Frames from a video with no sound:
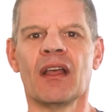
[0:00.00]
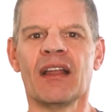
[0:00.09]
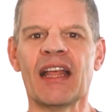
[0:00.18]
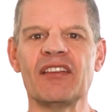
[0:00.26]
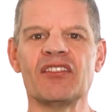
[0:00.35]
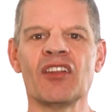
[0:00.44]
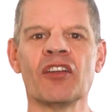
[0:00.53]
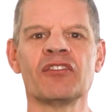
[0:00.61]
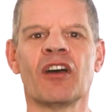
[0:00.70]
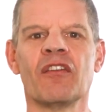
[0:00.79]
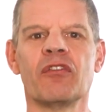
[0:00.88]
Let's
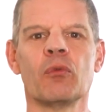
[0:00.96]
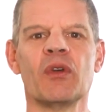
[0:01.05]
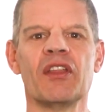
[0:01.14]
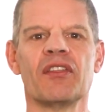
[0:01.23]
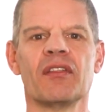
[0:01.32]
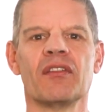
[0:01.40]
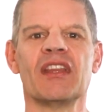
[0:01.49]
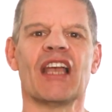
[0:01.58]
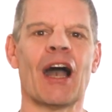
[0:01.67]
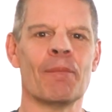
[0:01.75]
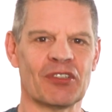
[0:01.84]
start off with
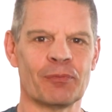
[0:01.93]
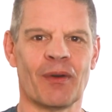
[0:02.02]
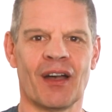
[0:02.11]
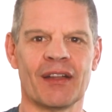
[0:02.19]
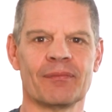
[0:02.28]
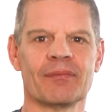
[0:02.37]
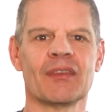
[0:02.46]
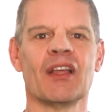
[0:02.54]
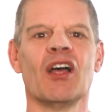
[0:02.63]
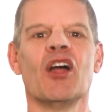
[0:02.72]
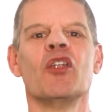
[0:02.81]
the upper spine,
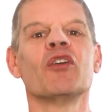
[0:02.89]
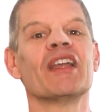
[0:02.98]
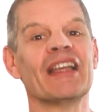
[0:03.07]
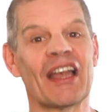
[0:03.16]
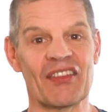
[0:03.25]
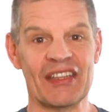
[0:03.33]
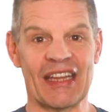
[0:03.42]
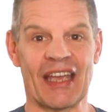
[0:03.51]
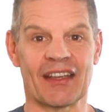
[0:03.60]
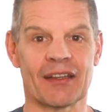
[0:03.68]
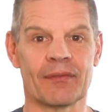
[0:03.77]
looking at the
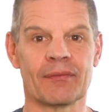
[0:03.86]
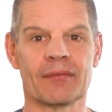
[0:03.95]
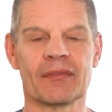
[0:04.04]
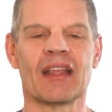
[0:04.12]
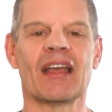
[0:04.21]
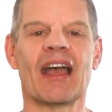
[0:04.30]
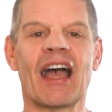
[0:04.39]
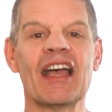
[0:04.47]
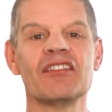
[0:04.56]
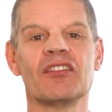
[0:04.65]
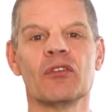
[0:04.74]
neck.
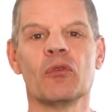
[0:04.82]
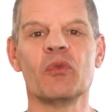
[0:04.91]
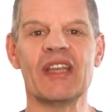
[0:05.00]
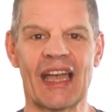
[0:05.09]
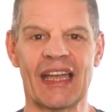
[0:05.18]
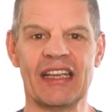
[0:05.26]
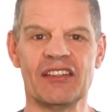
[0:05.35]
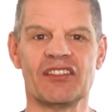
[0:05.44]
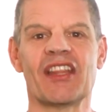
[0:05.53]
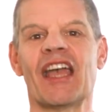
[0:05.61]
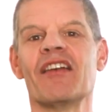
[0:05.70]
As we
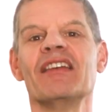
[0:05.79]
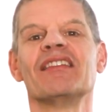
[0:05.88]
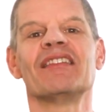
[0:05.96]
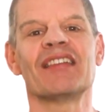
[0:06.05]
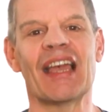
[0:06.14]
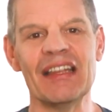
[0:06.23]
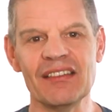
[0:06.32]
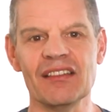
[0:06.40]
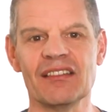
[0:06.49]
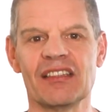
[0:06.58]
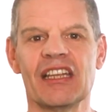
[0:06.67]
age, there is a
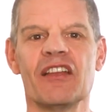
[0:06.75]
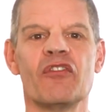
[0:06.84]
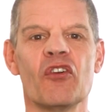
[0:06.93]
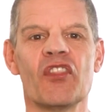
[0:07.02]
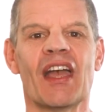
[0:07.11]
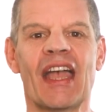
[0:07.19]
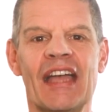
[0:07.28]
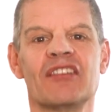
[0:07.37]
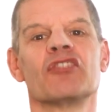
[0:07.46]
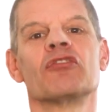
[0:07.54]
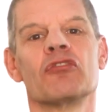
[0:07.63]
tendency for the
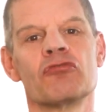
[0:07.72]
head to